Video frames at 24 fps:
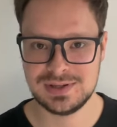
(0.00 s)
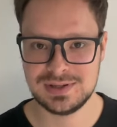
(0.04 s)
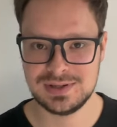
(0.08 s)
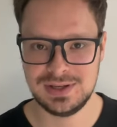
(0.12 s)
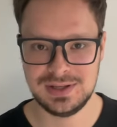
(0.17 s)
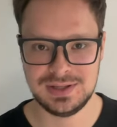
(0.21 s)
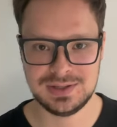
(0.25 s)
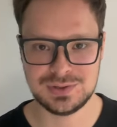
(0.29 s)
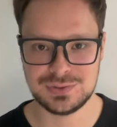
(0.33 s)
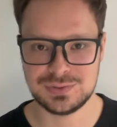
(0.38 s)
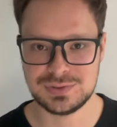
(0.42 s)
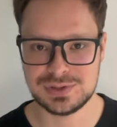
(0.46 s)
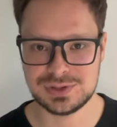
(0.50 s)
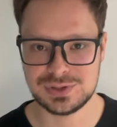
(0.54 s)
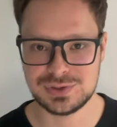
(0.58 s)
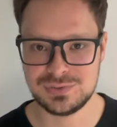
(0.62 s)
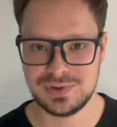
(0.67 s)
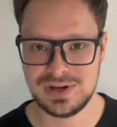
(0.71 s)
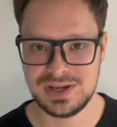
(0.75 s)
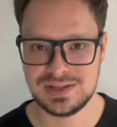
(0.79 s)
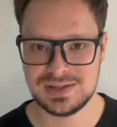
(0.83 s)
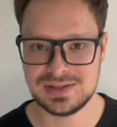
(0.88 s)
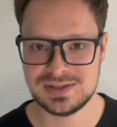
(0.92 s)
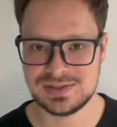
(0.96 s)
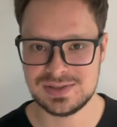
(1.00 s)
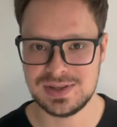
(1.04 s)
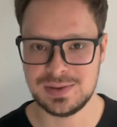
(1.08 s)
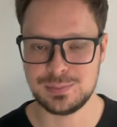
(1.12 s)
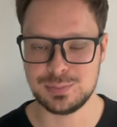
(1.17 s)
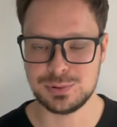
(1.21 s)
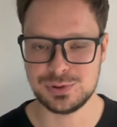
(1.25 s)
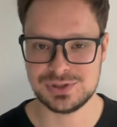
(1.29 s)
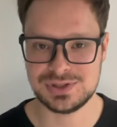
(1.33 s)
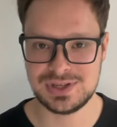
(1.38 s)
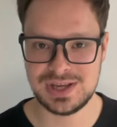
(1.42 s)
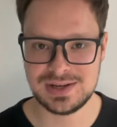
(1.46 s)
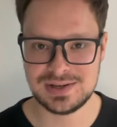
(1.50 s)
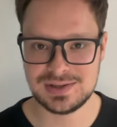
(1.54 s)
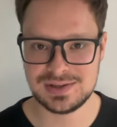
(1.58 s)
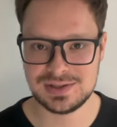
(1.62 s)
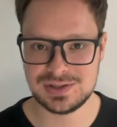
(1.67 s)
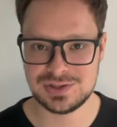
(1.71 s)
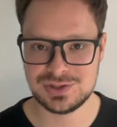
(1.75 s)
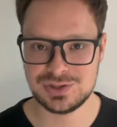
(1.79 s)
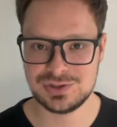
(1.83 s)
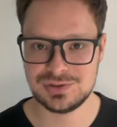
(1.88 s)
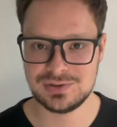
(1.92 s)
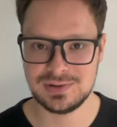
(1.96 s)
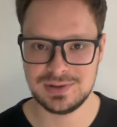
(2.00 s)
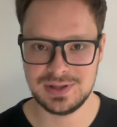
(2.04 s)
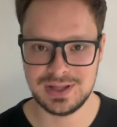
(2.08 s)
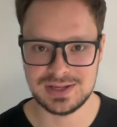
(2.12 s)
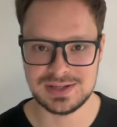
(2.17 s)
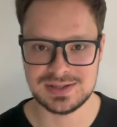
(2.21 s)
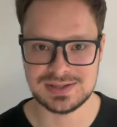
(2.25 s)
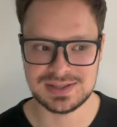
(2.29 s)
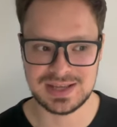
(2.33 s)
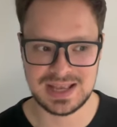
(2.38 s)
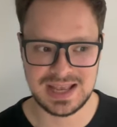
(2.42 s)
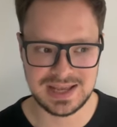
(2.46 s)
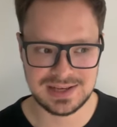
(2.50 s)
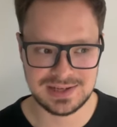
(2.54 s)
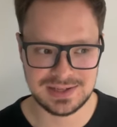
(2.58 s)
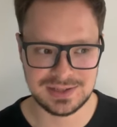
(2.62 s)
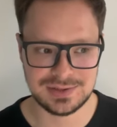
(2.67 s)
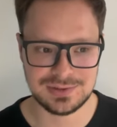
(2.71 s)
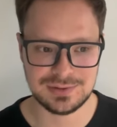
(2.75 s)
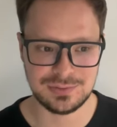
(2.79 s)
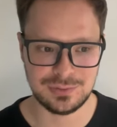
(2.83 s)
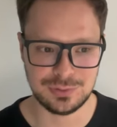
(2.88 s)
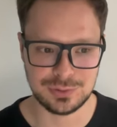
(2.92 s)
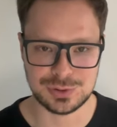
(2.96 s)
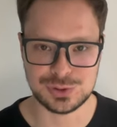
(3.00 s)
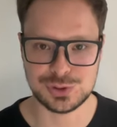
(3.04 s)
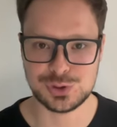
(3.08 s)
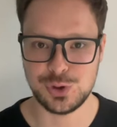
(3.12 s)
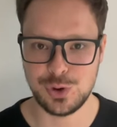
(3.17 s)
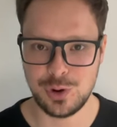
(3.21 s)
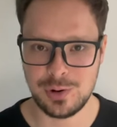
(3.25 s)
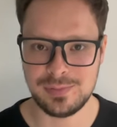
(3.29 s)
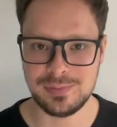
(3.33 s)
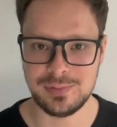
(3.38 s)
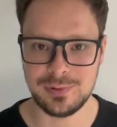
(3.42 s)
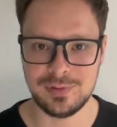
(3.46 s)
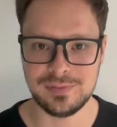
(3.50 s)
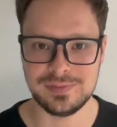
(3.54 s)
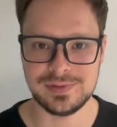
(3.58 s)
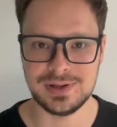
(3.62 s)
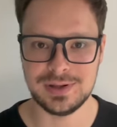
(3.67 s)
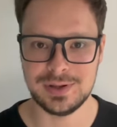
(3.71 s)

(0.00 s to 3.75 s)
Interest rate is the percentage that is added on top of the